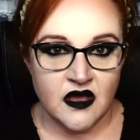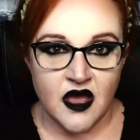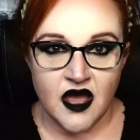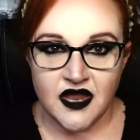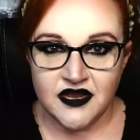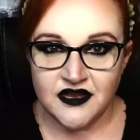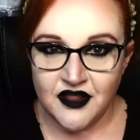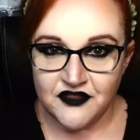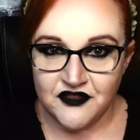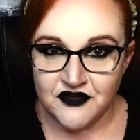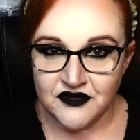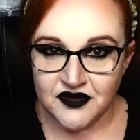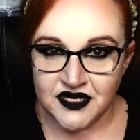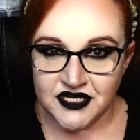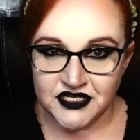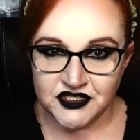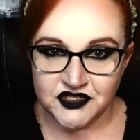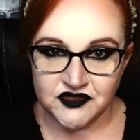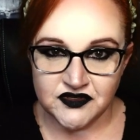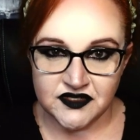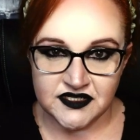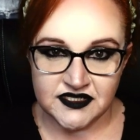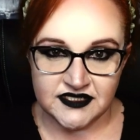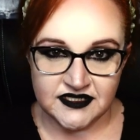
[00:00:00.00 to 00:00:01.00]
Another
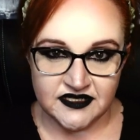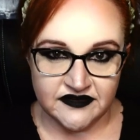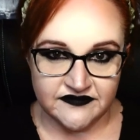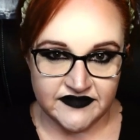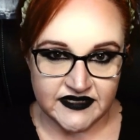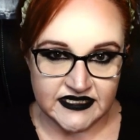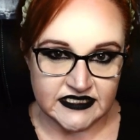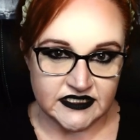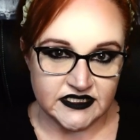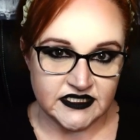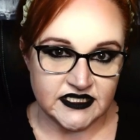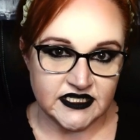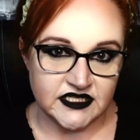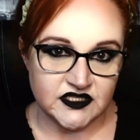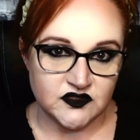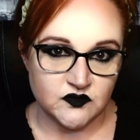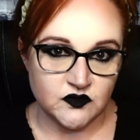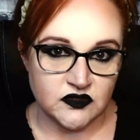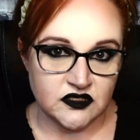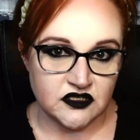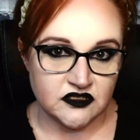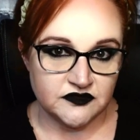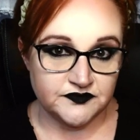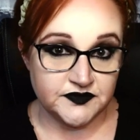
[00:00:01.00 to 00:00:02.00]
interest of
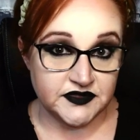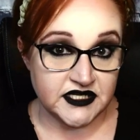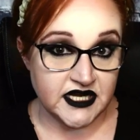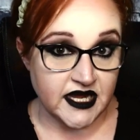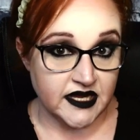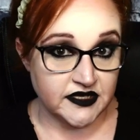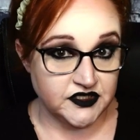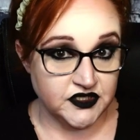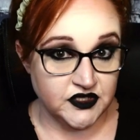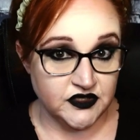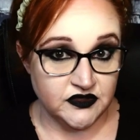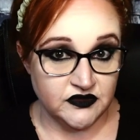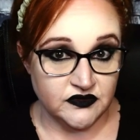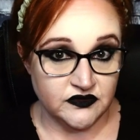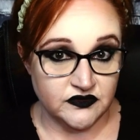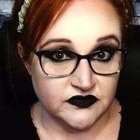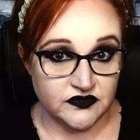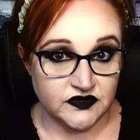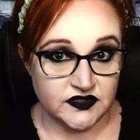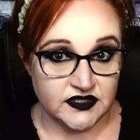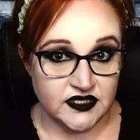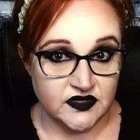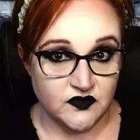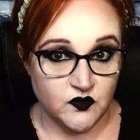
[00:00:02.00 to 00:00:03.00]
Ilse's were
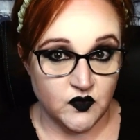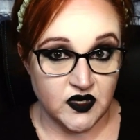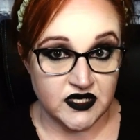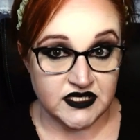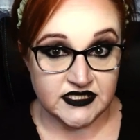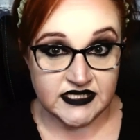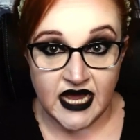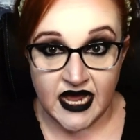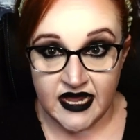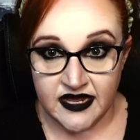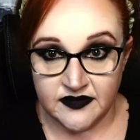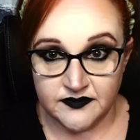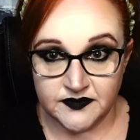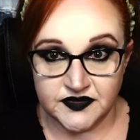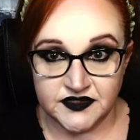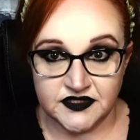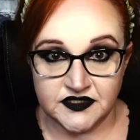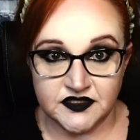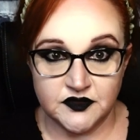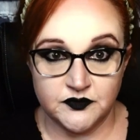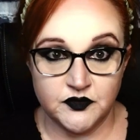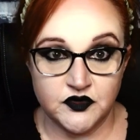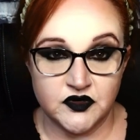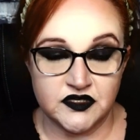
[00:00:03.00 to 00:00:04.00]
tattoos and what
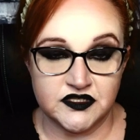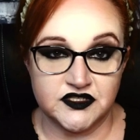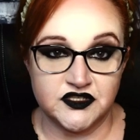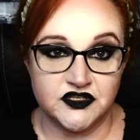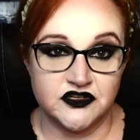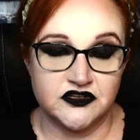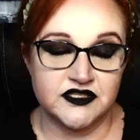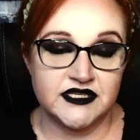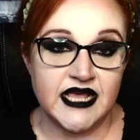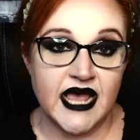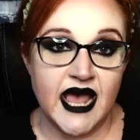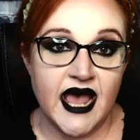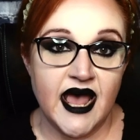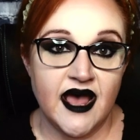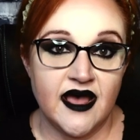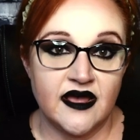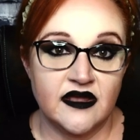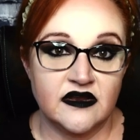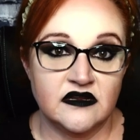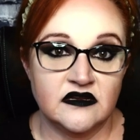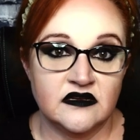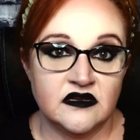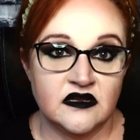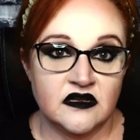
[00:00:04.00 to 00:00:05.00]
types the prisoners
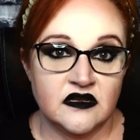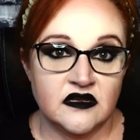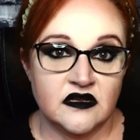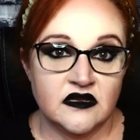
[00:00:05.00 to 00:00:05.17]
had.